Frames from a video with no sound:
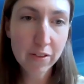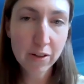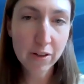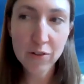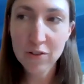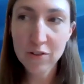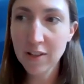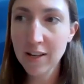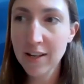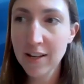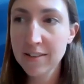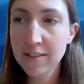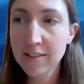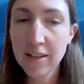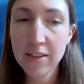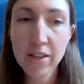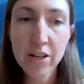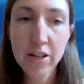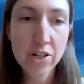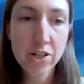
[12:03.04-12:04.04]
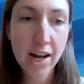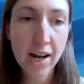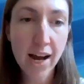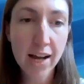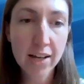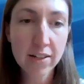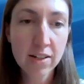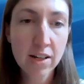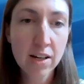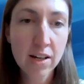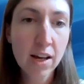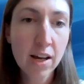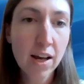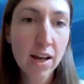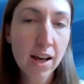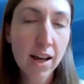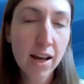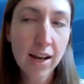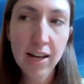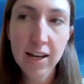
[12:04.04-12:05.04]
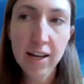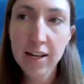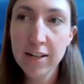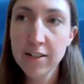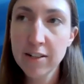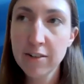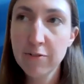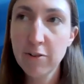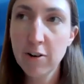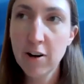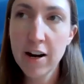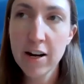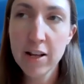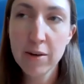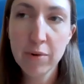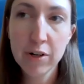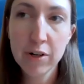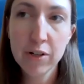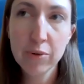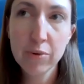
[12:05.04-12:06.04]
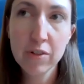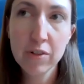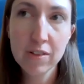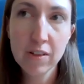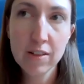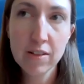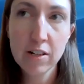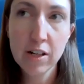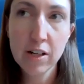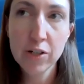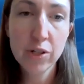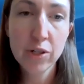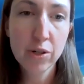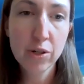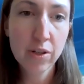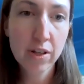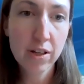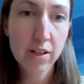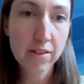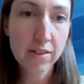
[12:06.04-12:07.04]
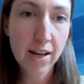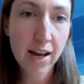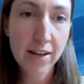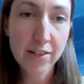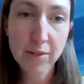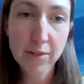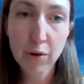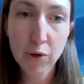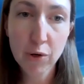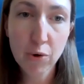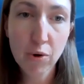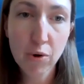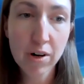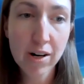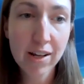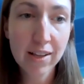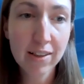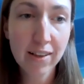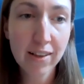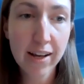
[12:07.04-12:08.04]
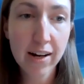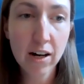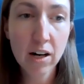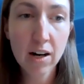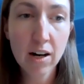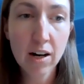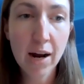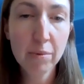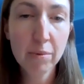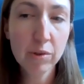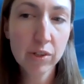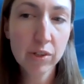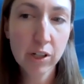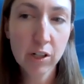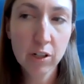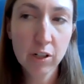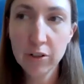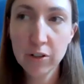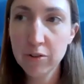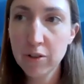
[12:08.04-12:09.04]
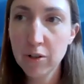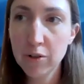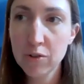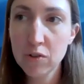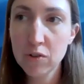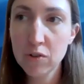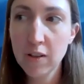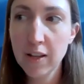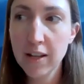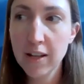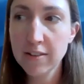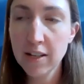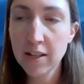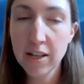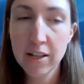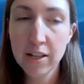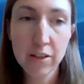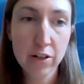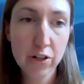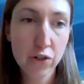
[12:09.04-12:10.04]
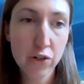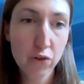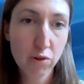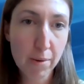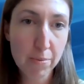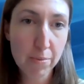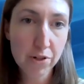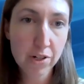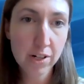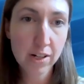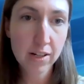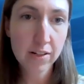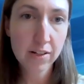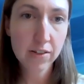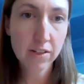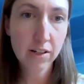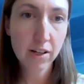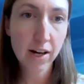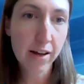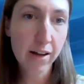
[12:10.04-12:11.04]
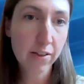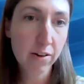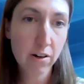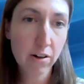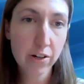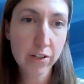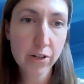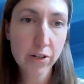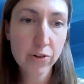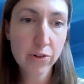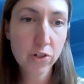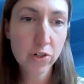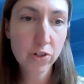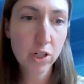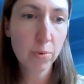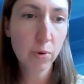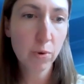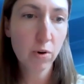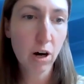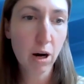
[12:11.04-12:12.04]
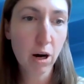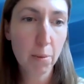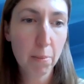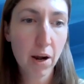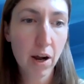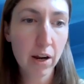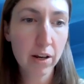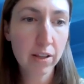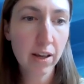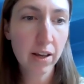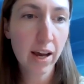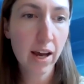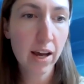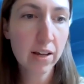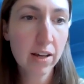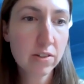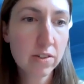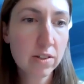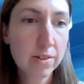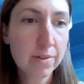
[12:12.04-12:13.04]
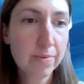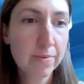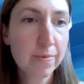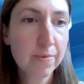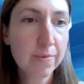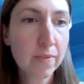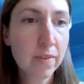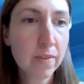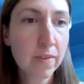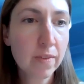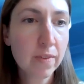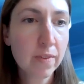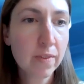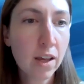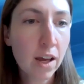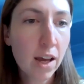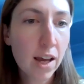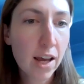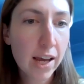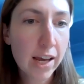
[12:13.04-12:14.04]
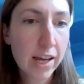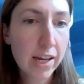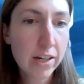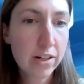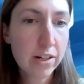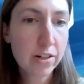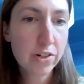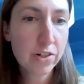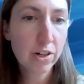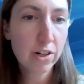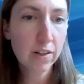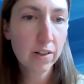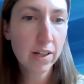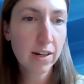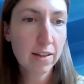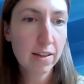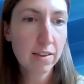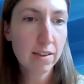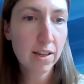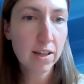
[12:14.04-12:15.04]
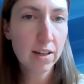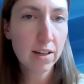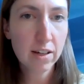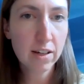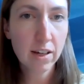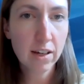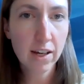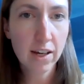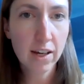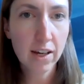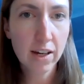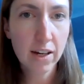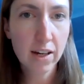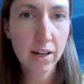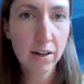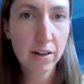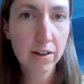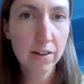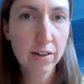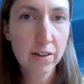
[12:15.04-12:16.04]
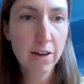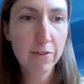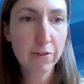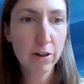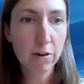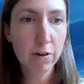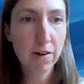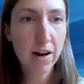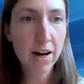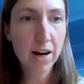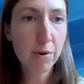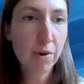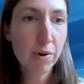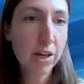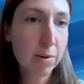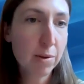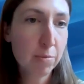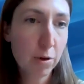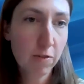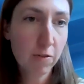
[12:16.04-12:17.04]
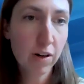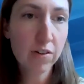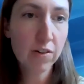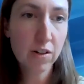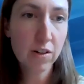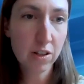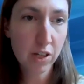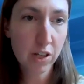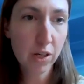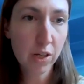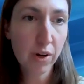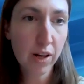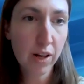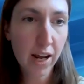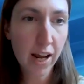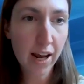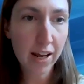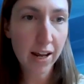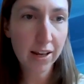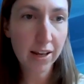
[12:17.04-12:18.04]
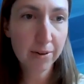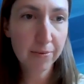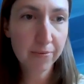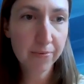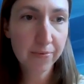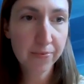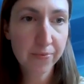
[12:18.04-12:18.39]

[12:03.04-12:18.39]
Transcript: of those links in the chat. And for anyone who is listening to this as a recording later, I will include those links in the descriptions, either on YouTube or our podcast. And Shirley, I think if you're ready, we can move on to the Q&A.